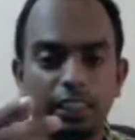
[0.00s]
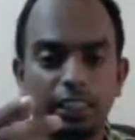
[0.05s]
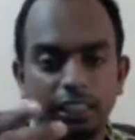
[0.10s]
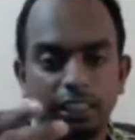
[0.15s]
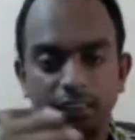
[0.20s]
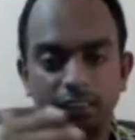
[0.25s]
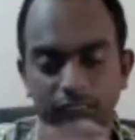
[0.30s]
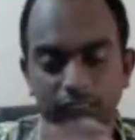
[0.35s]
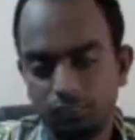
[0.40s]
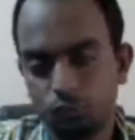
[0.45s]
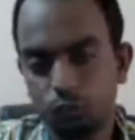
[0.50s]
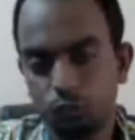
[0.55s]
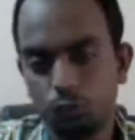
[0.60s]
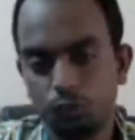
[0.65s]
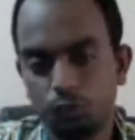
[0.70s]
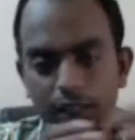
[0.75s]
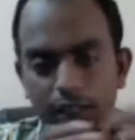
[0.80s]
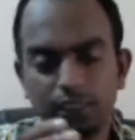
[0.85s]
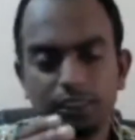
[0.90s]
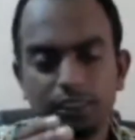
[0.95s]
So
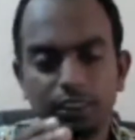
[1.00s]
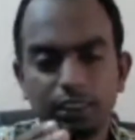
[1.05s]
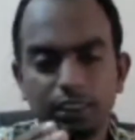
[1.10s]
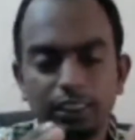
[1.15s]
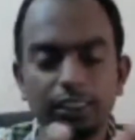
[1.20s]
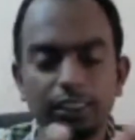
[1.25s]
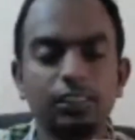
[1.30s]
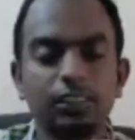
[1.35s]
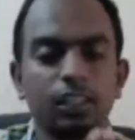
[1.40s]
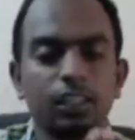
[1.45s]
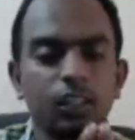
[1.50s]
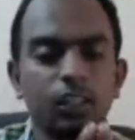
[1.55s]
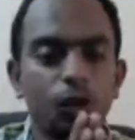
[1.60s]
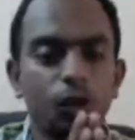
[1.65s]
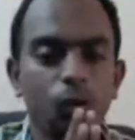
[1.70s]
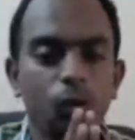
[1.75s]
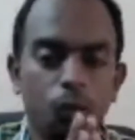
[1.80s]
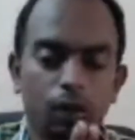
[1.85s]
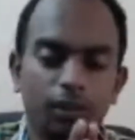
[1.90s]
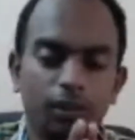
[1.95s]
veracity is
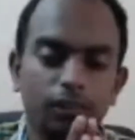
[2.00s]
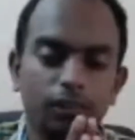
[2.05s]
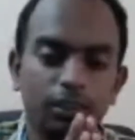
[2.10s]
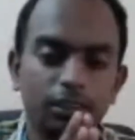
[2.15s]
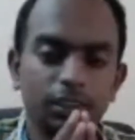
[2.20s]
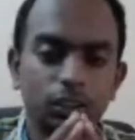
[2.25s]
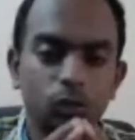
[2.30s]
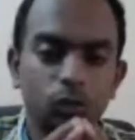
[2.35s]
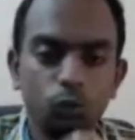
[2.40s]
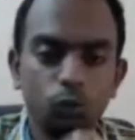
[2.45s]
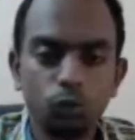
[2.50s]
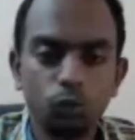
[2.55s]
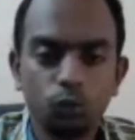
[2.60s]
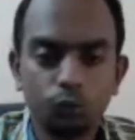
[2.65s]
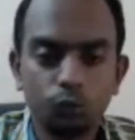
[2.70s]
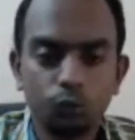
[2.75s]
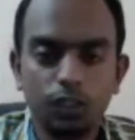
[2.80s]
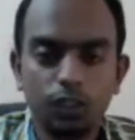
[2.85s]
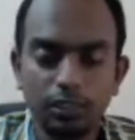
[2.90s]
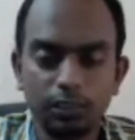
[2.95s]
whatever is the
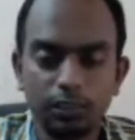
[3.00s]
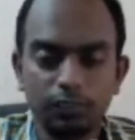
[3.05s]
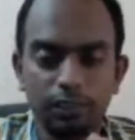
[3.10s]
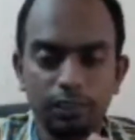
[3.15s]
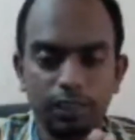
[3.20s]
truthfulness of data.